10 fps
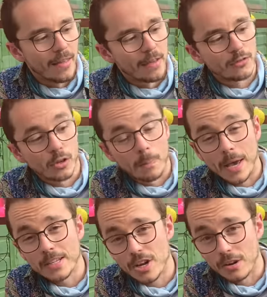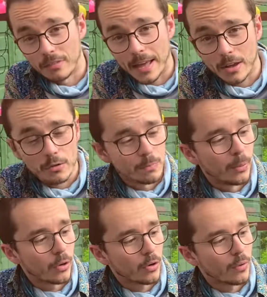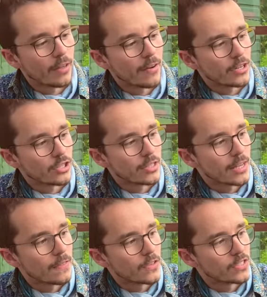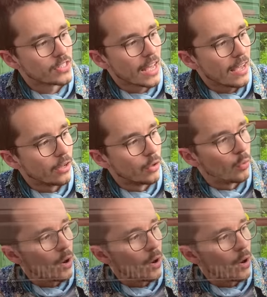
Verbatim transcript: and they took a page out of LEGO's book where they've actually said the scale